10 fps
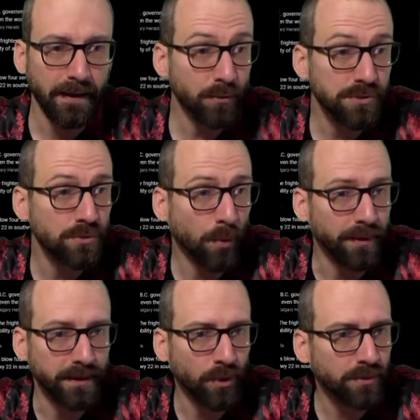was
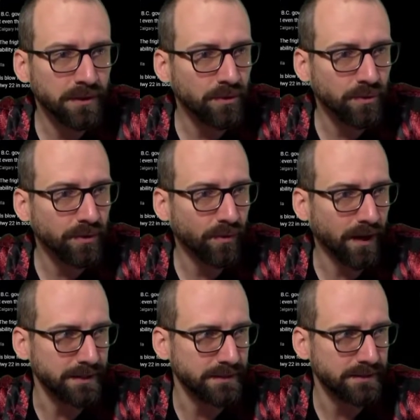nobody. Nobody knew who he
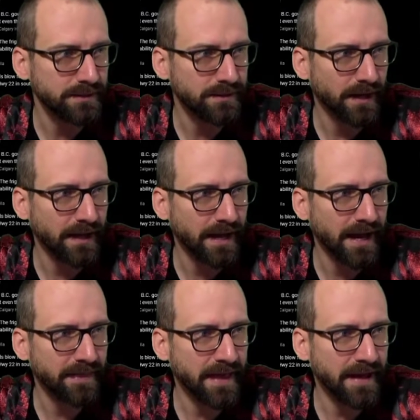was, right?
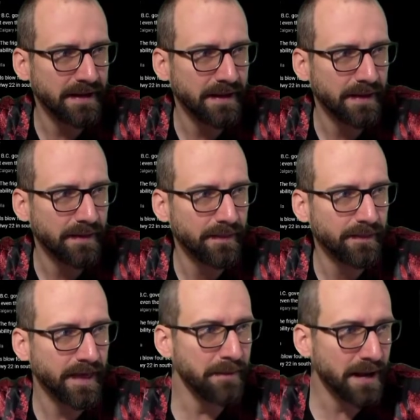And then
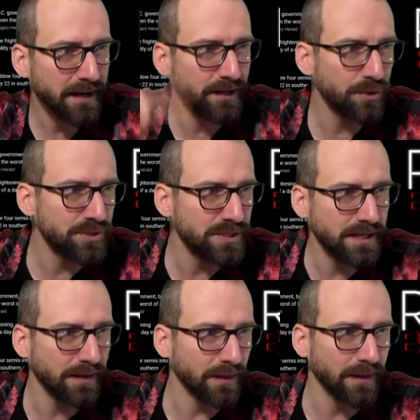they made a huge
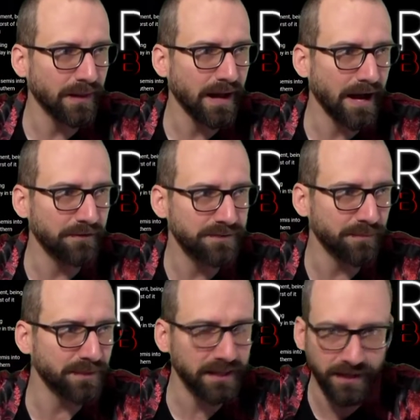deal out of
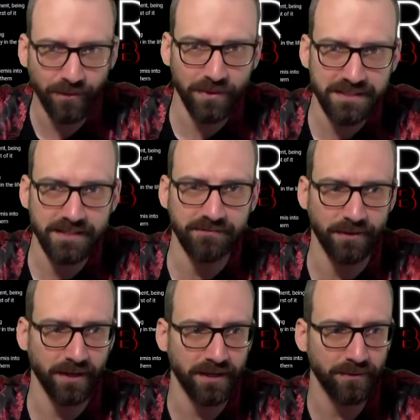something he wasn't even
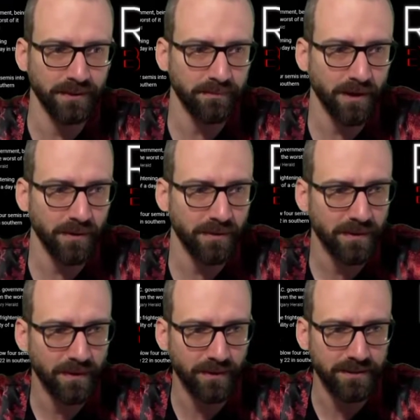arguing about
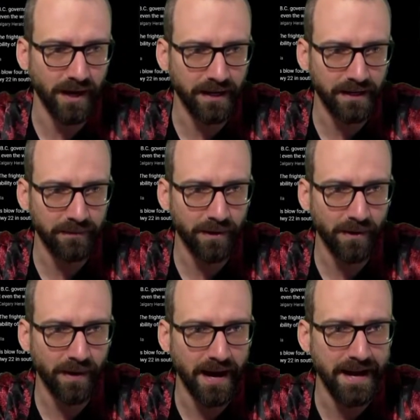or talking
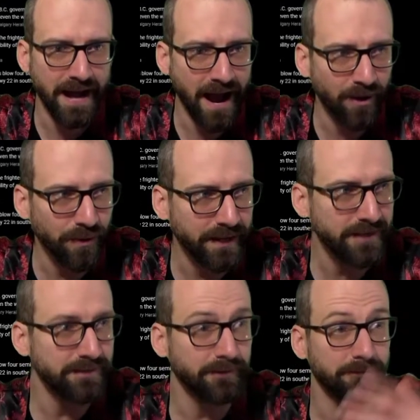about. And now
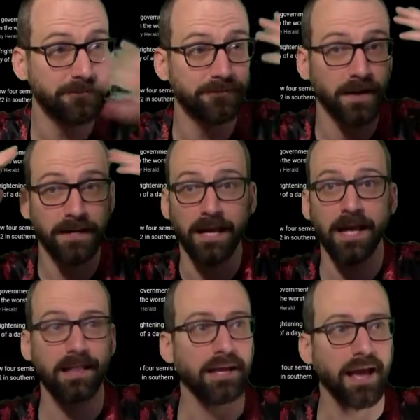he's a fucking,
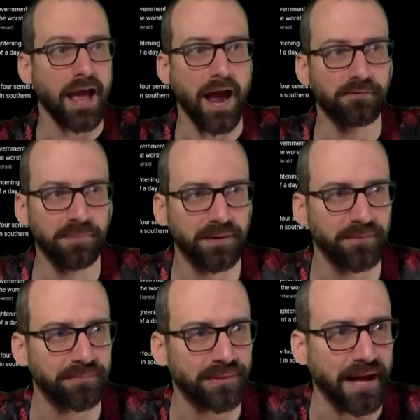like, everybody on the
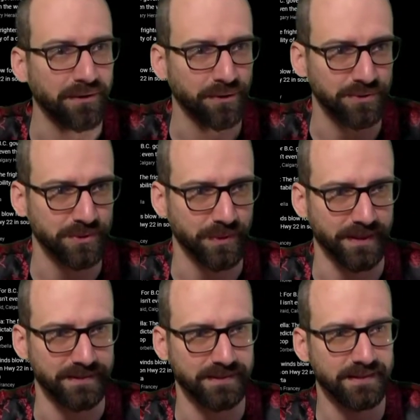planet knows who he
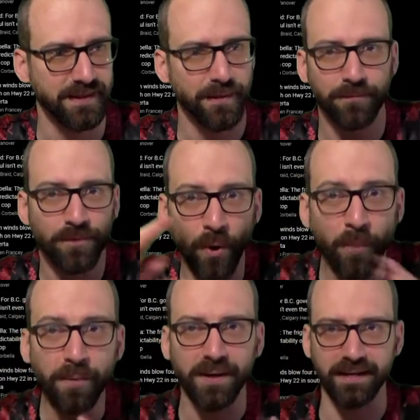is.
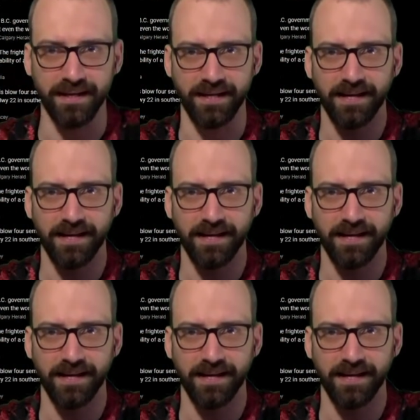Nobody